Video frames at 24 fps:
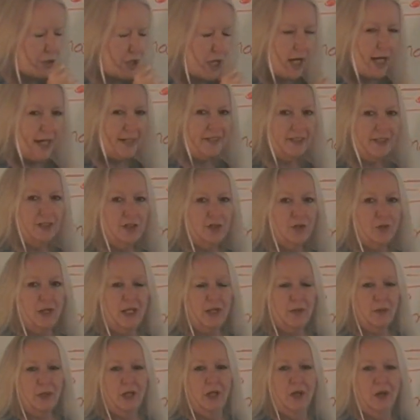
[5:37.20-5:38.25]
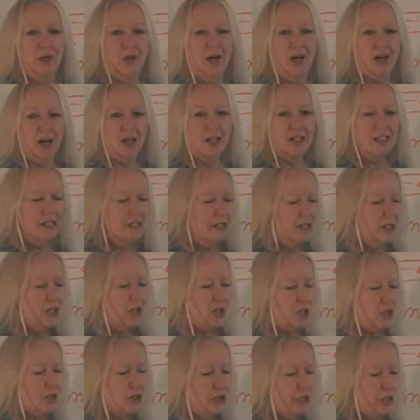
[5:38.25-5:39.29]
concentrate real hard,
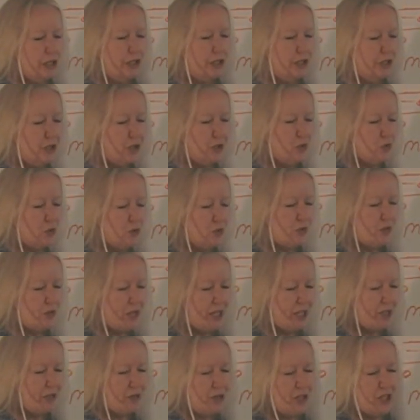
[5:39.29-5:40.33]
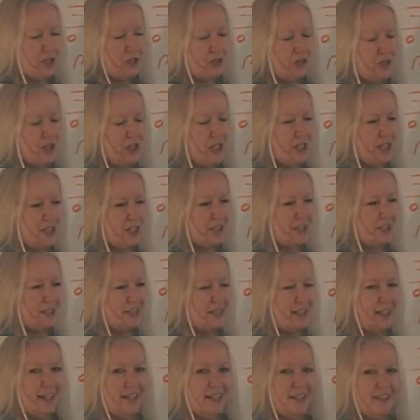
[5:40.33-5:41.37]
or, think,
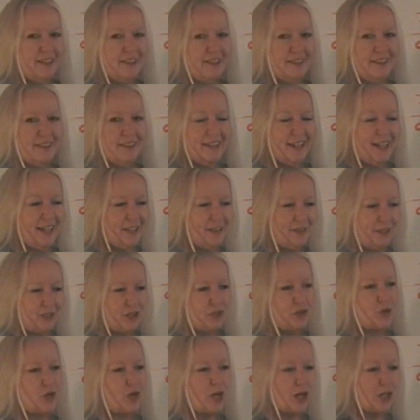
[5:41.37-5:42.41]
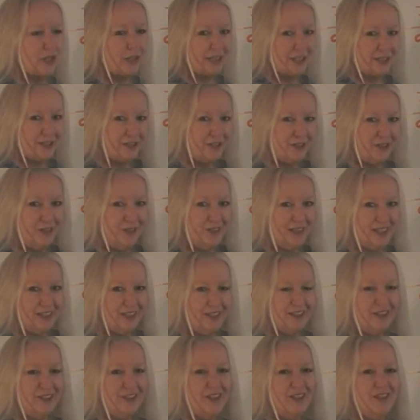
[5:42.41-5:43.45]
and draw it to
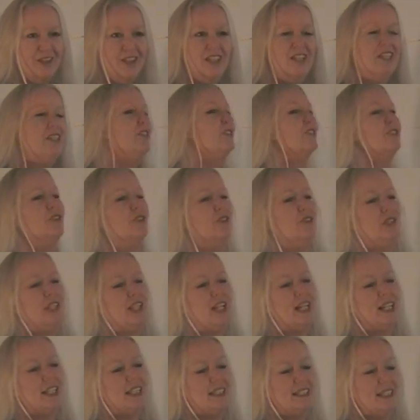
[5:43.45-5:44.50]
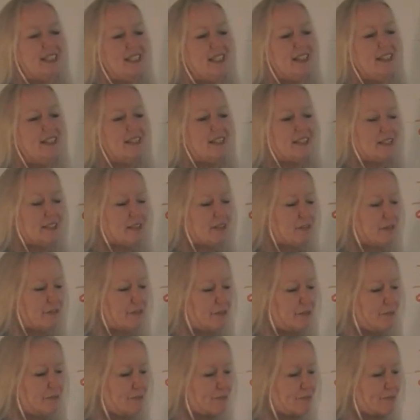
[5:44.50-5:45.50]
us, So the idea of,